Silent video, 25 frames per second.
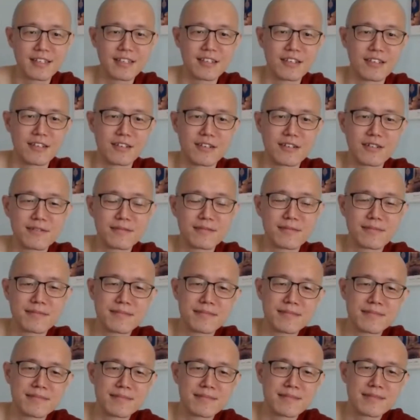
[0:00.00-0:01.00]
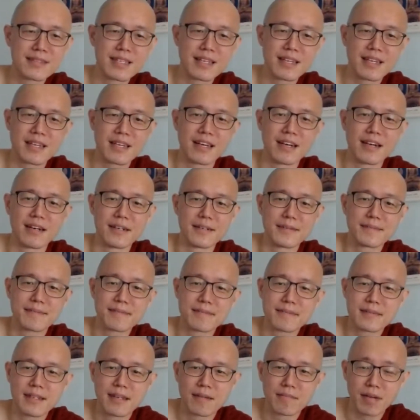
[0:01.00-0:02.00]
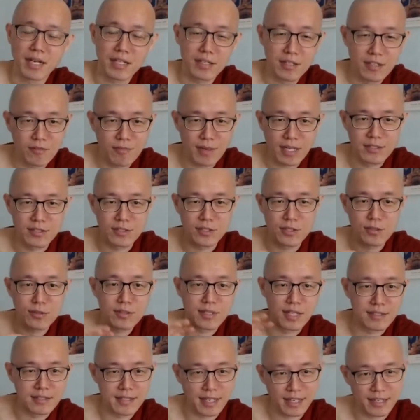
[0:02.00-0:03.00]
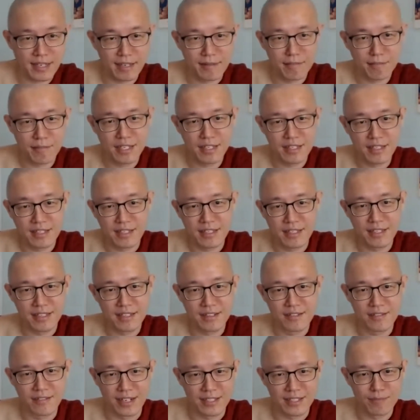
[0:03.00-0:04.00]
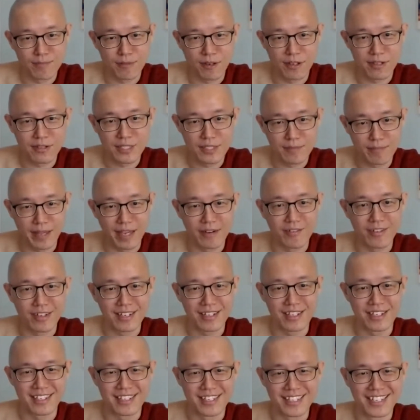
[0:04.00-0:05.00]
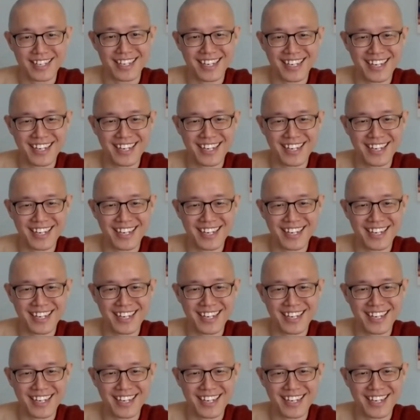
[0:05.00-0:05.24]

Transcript: You know? Yeah. But you must use the second response sparingly.